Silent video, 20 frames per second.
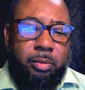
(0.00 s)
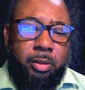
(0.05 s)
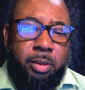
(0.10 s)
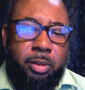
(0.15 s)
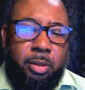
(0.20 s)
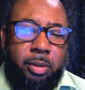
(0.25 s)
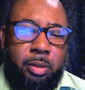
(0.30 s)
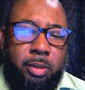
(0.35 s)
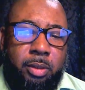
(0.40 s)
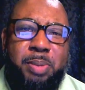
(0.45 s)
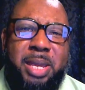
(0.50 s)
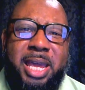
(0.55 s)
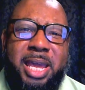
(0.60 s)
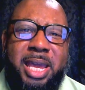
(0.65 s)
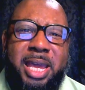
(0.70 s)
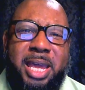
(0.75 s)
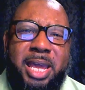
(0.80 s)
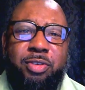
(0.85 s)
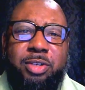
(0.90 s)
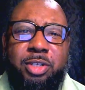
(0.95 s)
It was
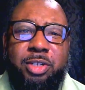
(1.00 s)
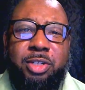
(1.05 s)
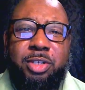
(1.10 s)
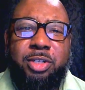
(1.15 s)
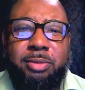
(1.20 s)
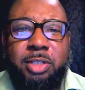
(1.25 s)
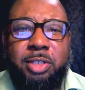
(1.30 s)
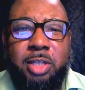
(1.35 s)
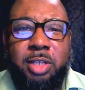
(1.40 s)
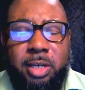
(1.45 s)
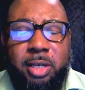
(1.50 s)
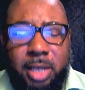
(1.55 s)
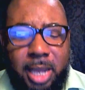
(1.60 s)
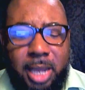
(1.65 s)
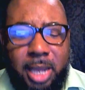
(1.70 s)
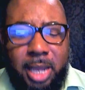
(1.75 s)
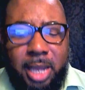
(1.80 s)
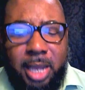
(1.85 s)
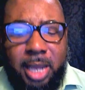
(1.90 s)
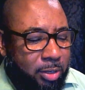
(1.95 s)
BS from the jump start. They
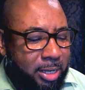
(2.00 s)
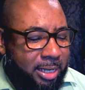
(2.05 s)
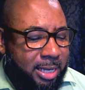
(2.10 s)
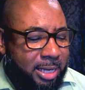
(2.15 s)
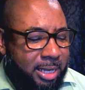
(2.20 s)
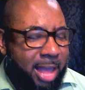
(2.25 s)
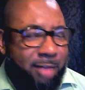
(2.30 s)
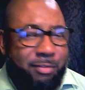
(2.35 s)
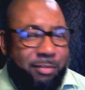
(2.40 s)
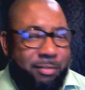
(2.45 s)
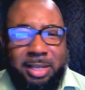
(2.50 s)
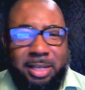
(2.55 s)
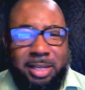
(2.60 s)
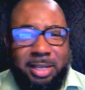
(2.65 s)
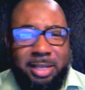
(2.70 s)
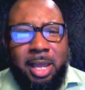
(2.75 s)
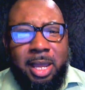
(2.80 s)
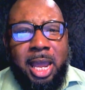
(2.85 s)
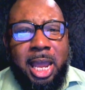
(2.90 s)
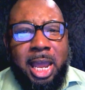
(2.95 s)
have no lick of evidence.
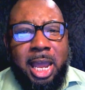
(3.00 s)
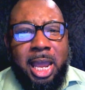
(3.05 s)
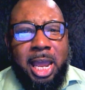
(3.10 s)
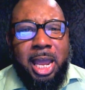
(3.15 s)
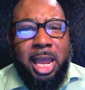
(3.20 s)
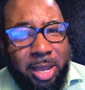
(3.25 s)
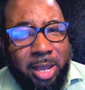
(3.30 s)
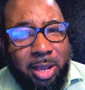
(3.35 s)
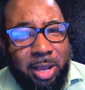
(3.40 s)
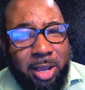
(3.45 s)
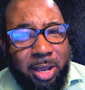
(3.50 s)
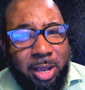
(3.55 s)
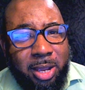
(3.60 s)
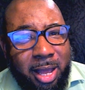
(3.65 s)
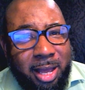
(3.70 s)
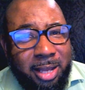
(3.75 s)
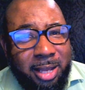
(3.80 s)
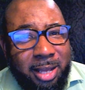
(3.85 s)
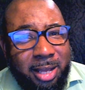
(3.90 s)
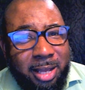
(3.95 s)
And you think
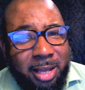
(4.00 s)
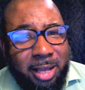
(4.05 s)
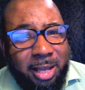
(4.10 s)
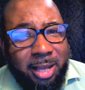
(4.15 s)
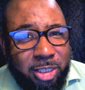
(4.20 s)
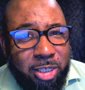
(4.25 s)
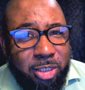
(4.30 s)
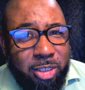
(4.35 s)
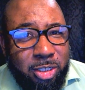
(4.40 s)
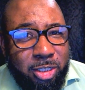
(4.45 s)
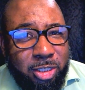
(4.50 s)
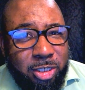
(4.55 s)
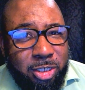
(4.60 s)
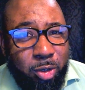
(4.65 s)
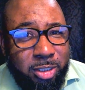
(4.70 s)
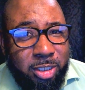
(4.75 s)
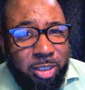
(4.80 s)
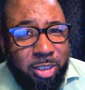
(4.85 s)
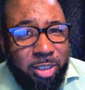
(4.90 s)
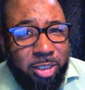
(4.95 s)
intelligence
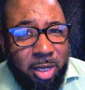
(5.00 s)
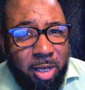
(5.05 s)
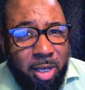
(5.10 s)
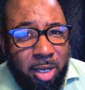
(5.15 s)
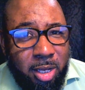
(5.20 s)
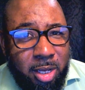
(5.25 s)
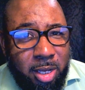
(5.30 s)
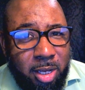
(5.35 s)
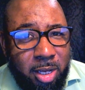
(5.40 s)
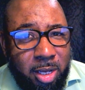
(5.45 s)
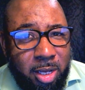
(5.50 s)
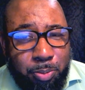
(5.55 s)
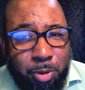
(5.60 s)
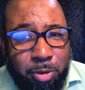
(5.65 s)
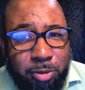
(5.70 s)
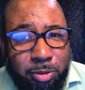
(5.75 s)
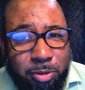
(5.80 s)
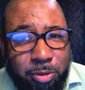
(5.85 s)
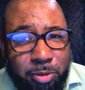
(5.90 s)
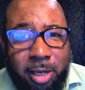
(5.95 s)
sources
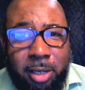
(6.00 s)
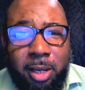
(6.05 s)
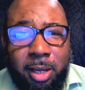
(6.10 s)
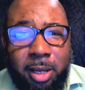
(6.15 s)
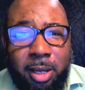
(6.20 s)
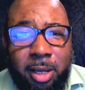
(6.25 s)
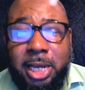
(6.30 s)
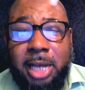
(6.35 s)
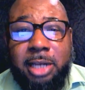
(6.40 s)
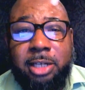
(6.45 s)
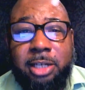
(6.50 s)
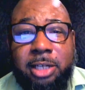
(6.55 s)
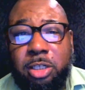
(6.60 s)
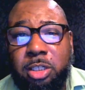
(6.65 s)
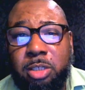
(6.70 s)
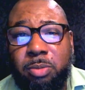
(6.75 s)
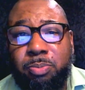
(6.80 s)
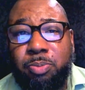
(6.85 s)
supposed to... Look, intelligence